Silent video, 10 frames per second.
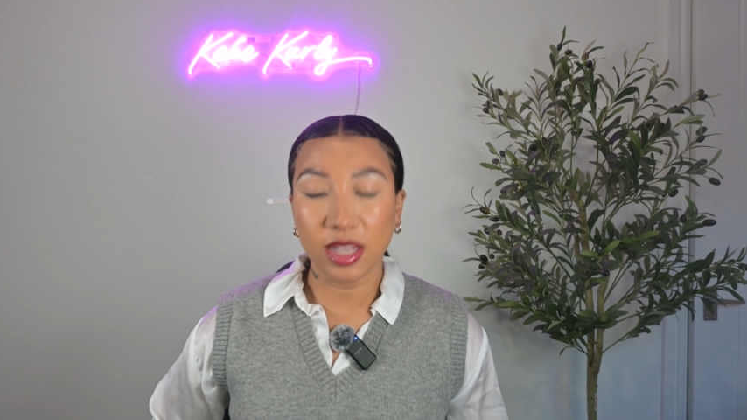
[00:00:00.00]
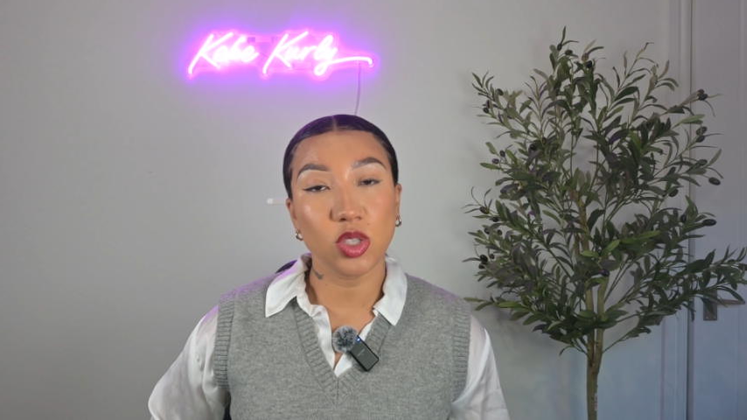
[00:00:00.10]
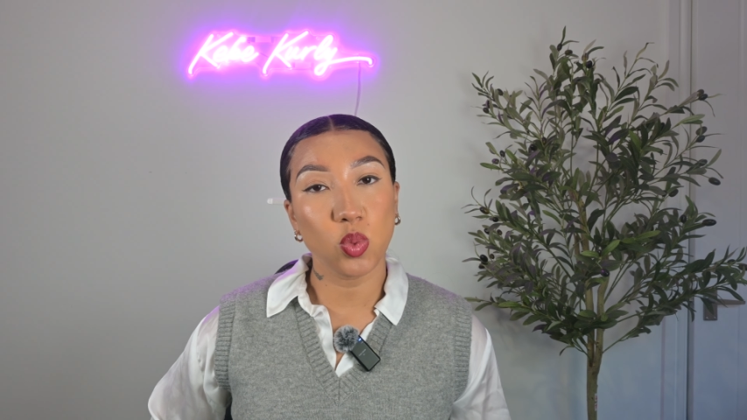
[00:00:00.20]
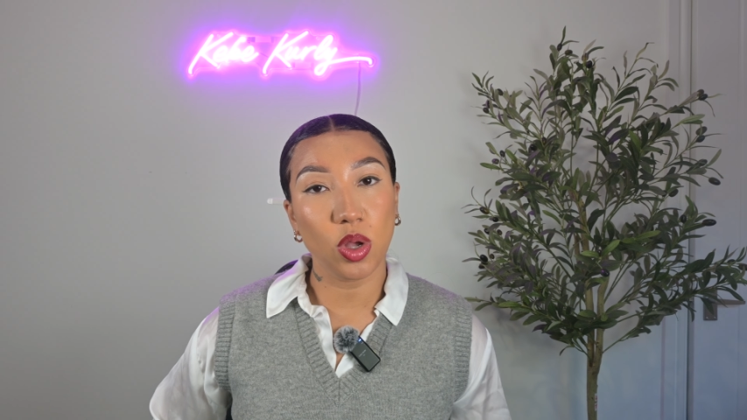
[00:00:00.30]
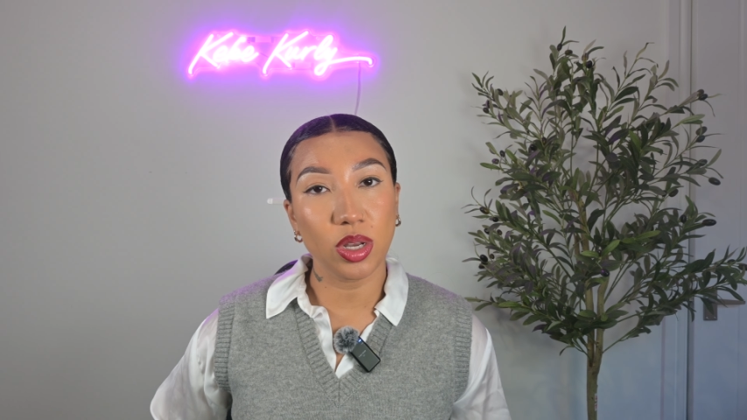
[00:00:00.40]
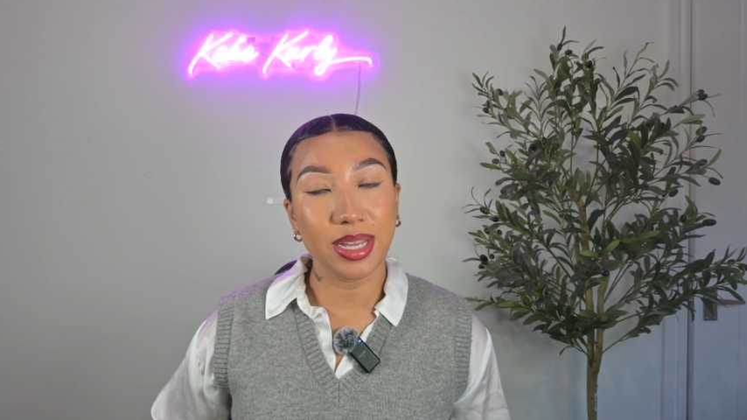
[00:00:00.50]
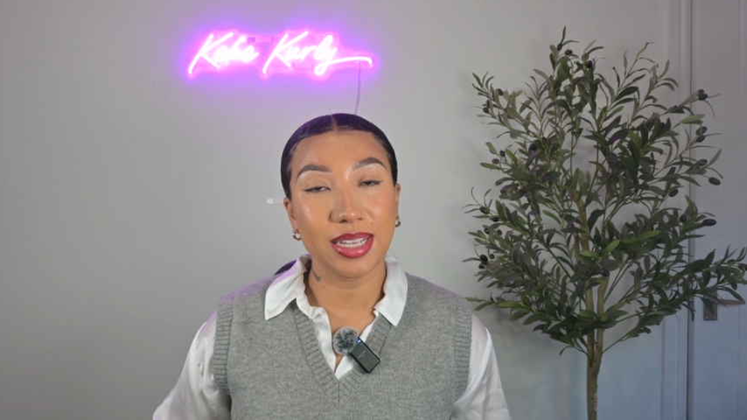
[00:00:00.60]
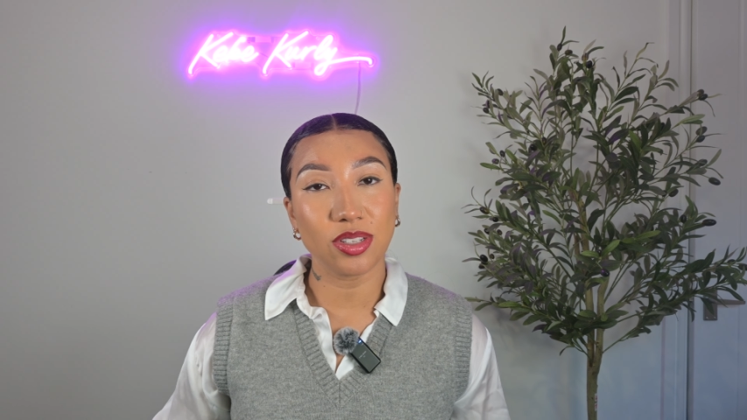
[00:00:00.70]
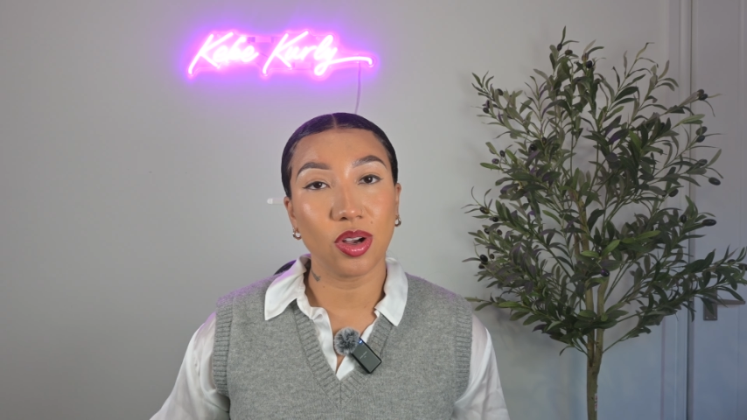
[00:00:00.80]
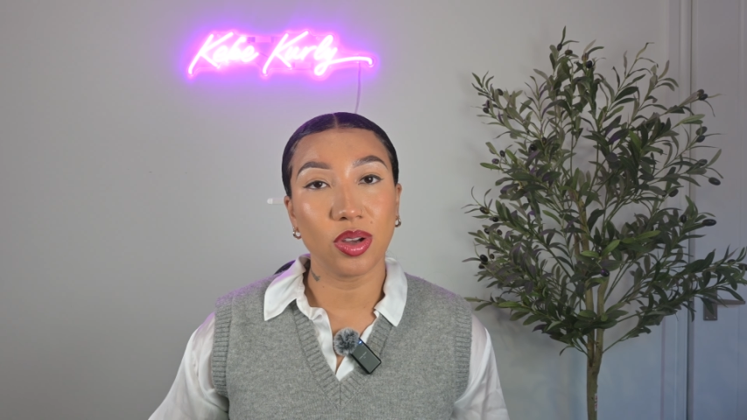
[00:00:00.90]
This one
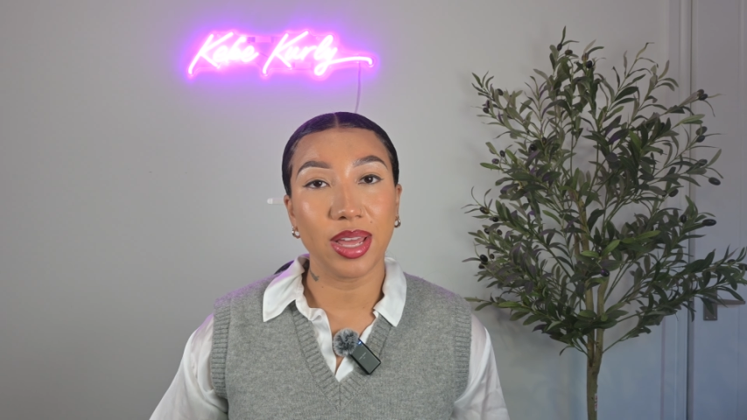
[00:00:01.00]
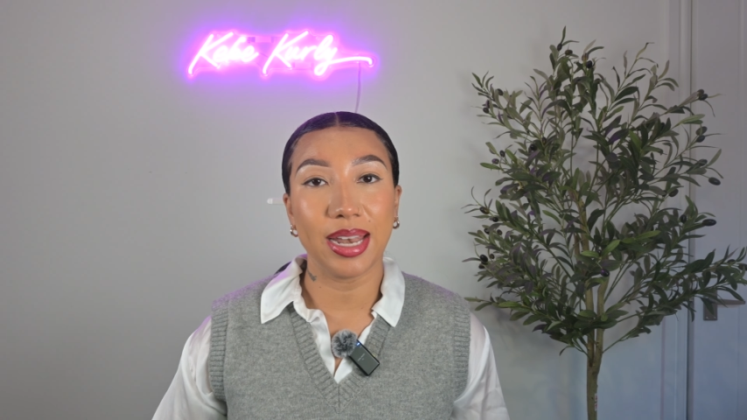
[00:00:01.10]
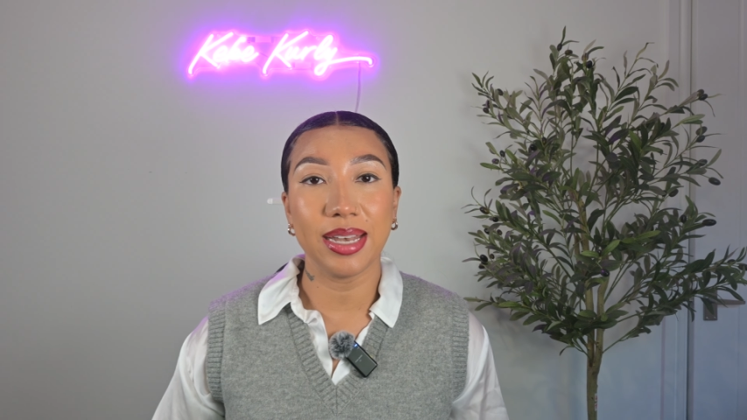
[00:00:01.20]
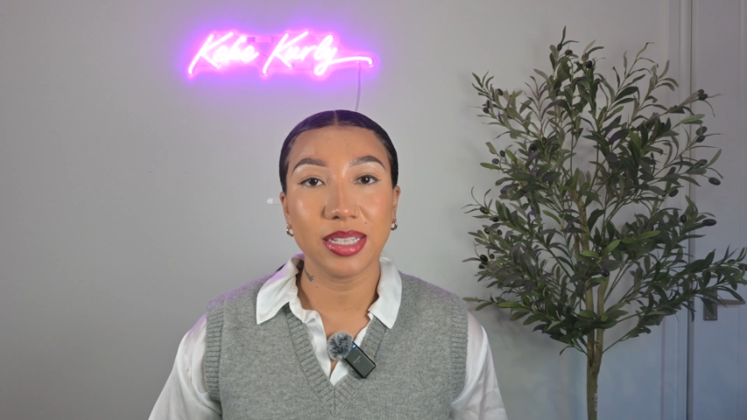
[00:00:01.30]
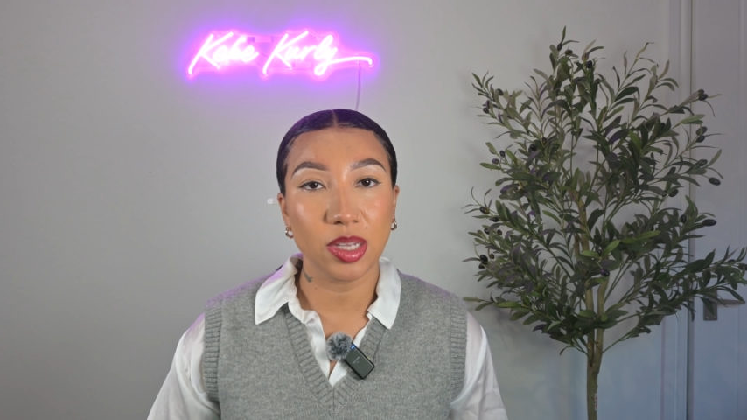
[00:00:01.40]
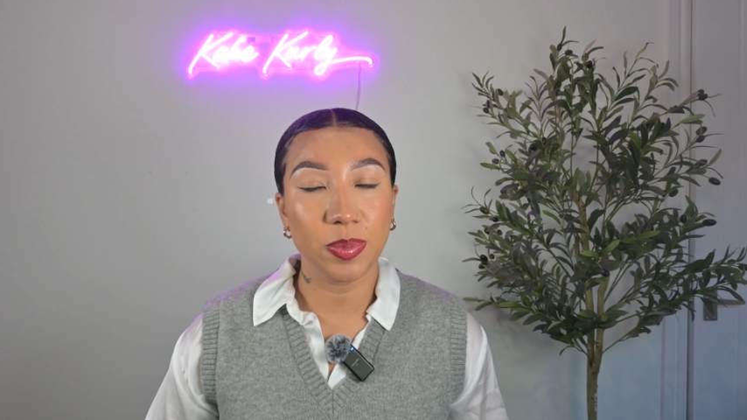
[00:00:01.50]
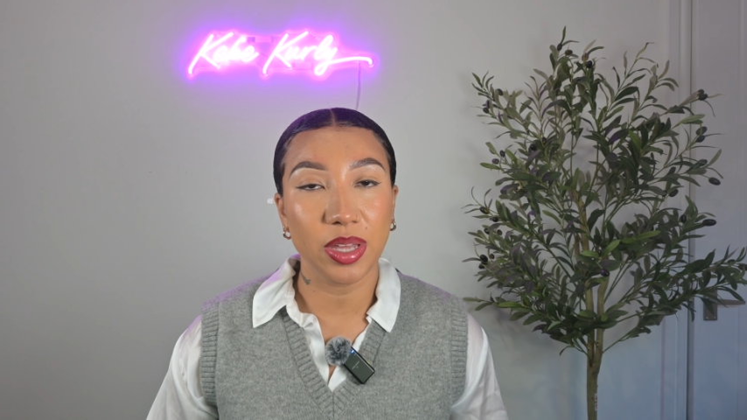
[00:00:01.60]
is on a little